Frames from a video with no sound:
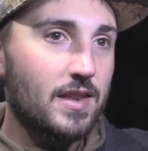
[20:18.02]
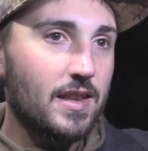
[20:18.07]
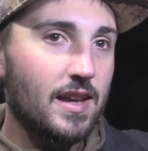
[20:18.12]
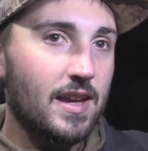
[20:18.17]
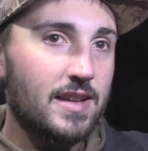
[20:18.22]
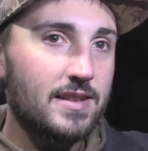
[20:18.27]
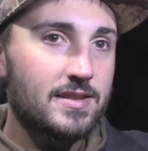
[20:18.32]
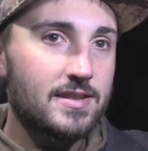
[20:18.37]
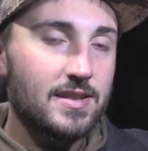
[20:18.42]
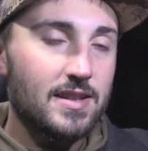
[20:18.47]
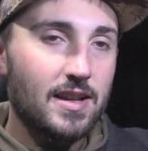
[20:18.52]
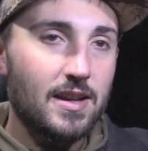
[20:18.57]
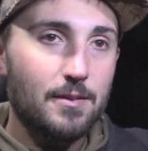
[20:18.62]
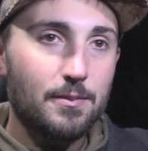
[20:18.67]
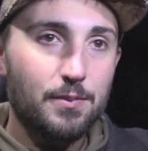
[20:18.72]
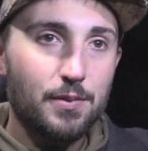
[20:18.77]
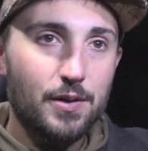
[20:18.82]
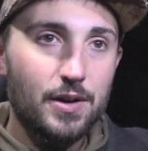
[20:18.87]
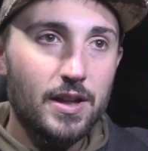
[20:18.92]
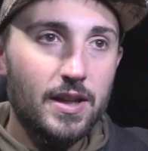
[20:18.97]
It's a
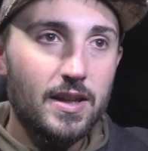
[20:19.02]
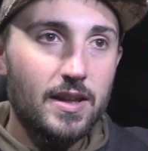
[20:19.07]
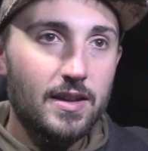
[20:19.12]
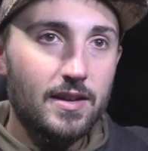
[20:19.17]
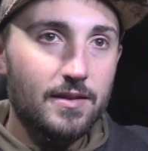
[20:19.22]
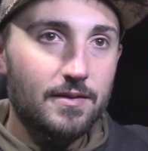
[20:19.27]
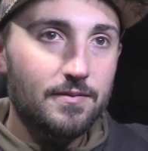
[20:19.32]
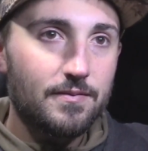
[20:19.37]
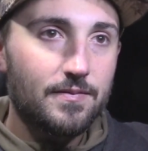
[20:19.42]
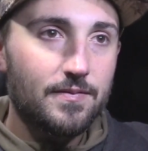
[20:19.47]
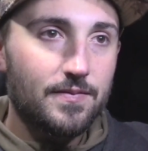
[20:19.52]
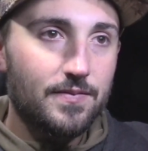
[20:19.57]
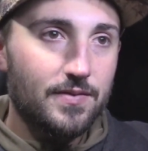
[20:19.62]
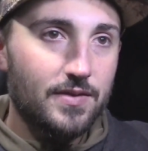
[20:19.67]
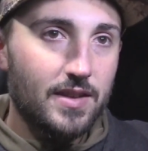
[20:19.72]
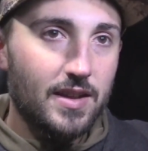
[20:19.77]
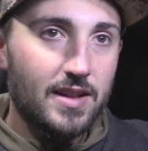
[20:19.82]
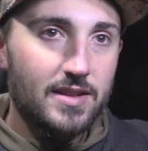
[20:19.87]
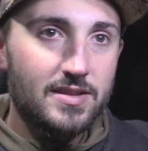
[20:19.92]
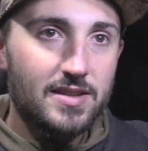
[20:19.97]

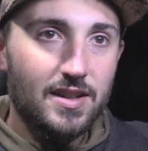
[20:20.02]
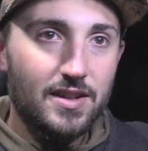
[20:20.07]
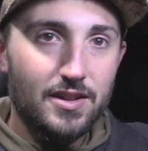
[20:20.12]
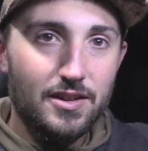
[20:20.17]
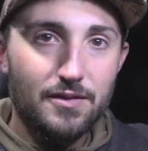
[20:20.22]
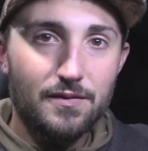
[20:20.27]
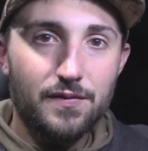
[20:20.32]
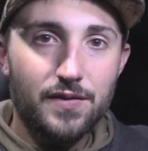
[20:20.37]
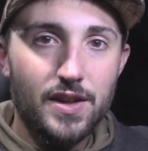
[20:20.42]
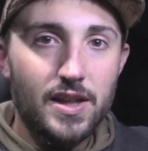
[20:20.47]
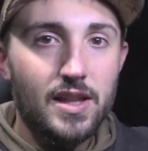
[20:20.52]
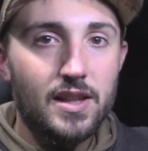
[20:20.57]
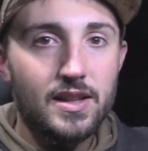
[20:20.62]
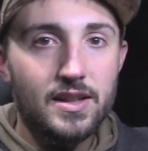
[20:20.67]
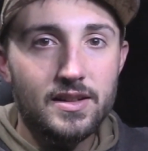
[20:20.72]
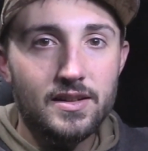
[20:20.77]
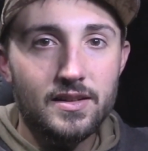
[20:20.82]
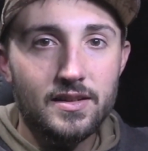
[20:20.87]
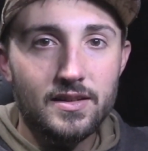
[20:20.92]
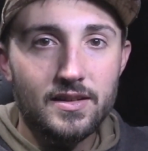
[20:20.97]
good
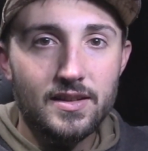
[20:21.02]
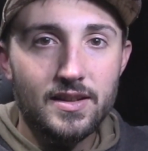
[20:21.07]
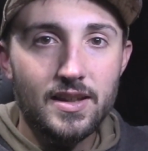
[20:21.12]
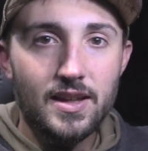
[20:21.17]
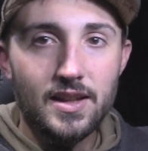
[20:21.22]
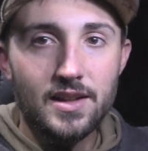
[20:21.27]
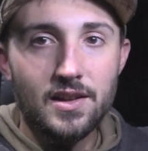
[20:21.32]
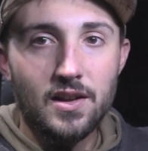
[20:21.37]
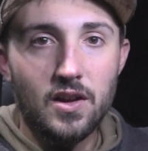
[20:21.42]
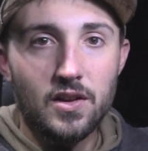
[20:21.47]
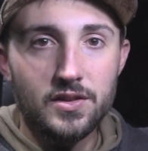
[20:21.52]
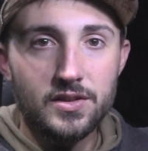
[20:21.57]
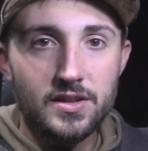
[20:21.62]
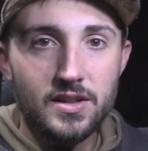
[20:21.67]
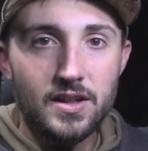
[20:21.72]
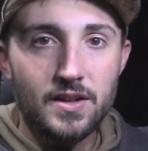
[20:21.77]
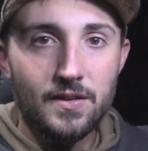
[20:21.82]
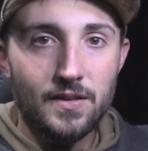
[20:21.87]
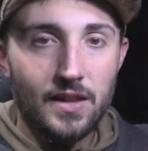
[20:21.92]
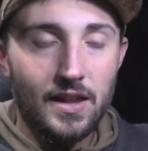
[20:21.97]
feeling getting on
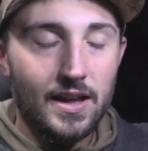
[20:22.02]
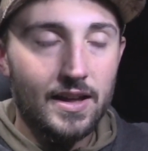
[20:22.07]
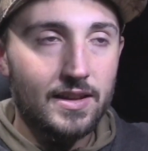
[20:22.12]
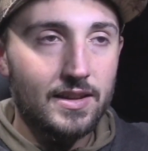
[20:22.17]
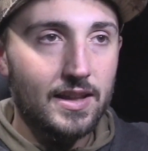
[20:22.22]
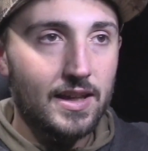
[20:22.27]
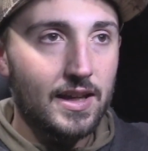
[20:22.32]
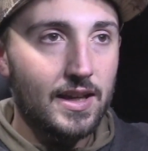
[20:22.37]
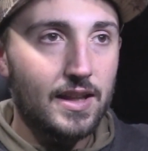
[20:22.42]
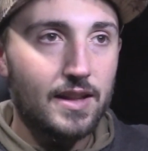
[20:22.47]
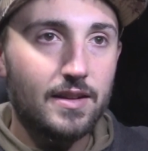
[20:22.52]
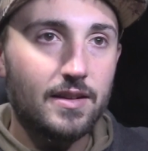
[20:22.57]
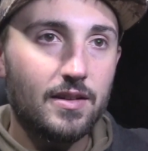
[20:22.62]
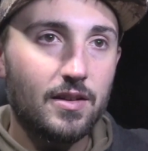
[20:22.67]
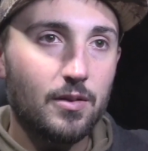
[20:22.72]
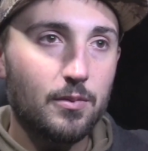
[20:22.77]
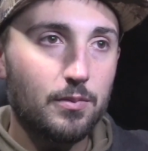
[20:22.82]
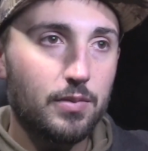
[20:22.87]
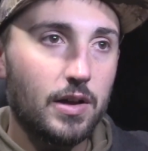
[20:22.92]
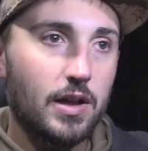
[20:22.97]
deer like that
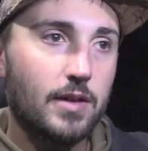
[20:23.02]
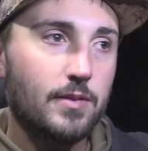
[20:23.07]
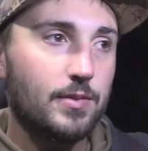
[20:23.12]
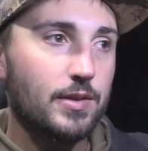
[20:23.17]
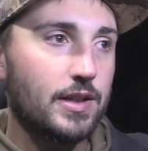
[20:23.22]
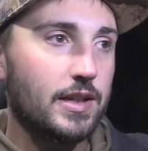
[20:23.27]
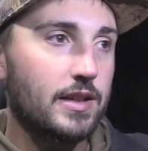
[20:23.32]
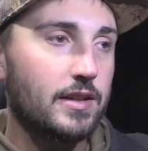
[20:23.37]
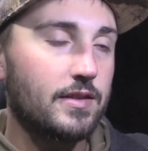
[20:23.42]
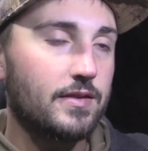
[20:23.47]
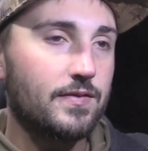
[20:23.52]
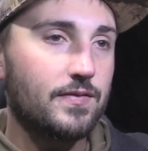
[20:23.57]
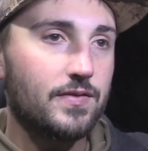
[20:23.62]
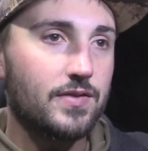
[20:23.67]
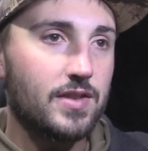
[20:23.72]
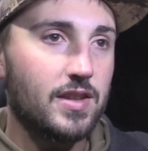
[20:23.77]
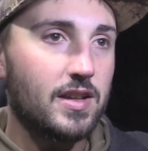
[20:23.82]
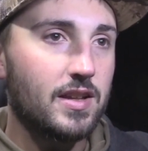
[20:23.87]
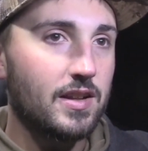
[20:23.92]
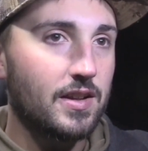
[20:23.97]
on public.
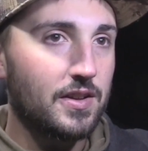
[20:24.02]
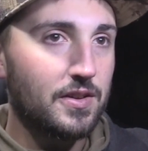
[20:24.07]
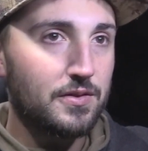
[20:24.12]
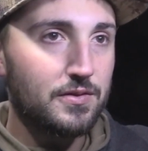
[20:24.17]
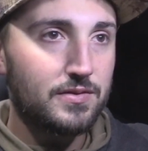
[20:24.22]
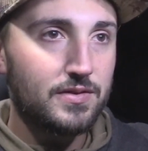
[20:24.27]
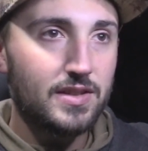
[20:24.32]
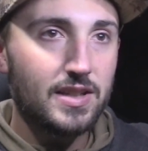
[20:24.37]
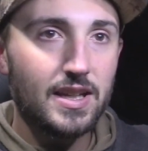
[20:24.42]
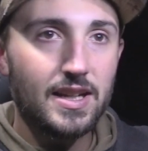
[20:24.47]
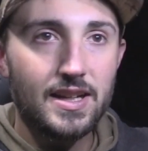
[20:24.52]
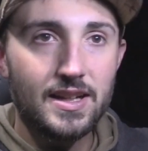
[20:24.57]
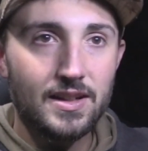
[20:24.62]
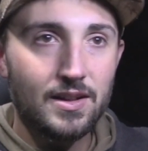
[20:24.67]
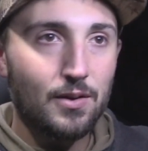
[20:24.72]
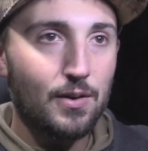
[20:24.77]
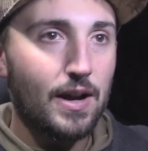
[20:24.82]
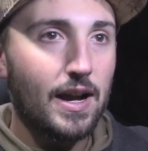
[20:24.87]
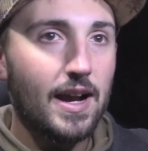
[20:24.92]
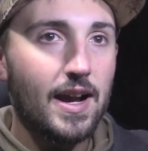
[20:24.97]
Did it in
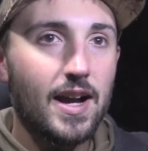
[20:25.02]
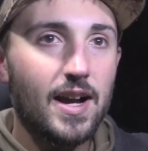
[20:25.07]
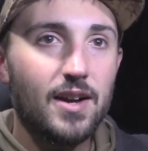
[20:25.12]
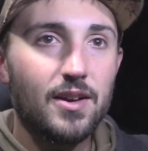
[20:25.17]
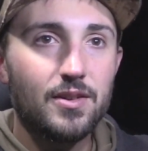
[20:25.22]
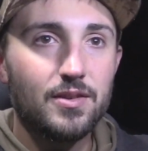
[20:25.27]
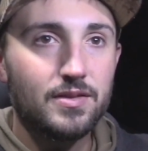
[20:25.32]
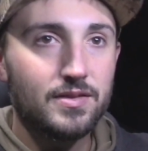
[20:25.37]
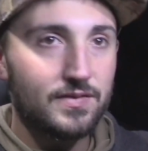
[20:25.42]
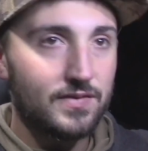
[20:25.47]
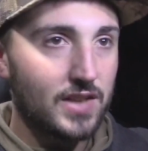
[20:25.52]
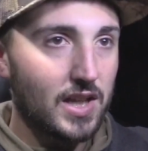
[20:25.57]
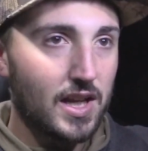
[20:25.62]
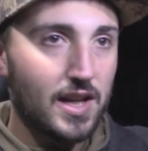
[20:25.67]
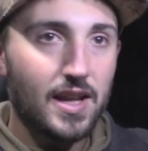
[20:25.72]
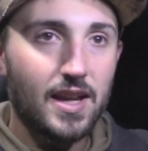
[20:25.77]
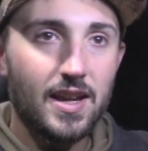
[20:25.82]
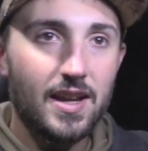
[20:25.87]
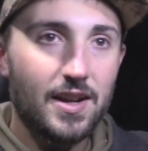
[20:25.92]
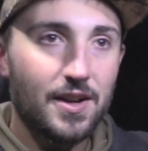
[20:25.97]
Ohio, done
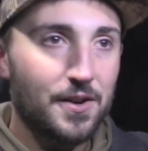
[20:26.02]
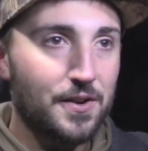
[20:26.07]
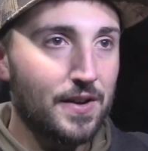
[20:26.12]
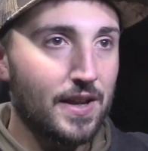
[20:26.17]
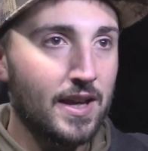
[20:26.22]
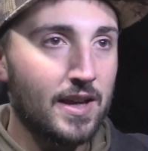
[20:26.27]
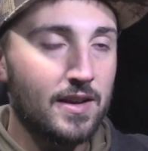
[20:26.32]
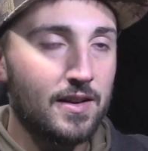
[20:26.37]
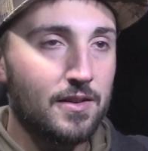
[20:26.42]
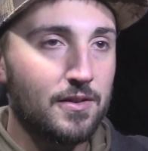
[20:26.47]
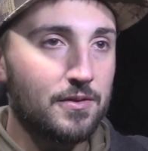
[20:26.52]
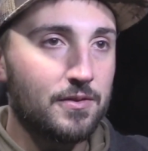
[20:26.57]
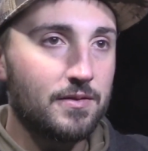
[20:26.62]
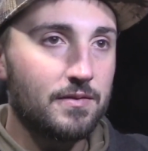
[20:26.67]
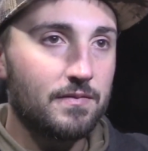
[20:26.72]
it here now.